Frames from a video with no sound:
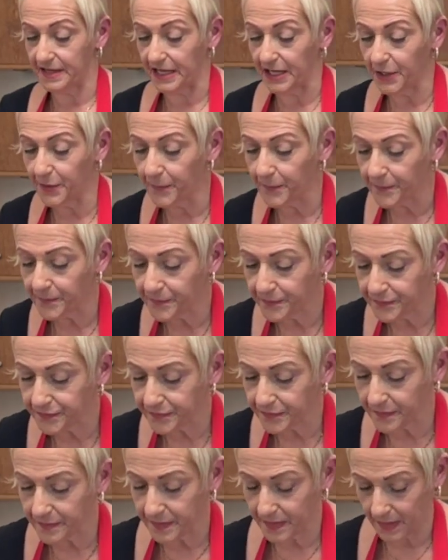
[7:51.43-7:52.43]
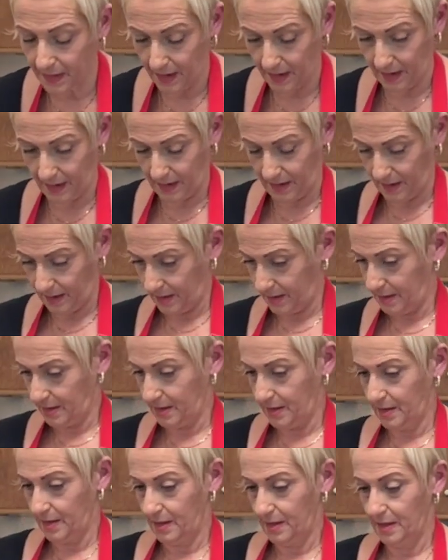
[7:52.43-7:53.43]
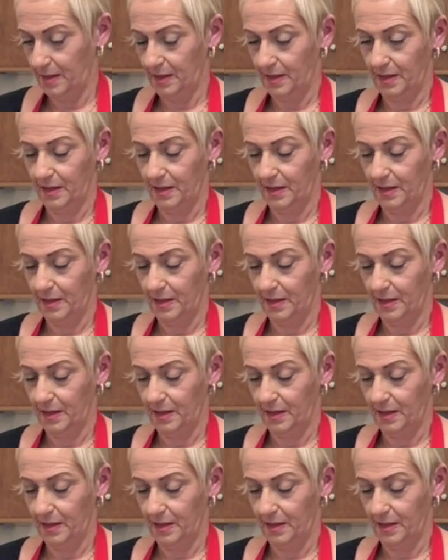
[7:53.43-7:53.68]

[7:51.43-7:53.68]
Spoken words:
So this is going to season everything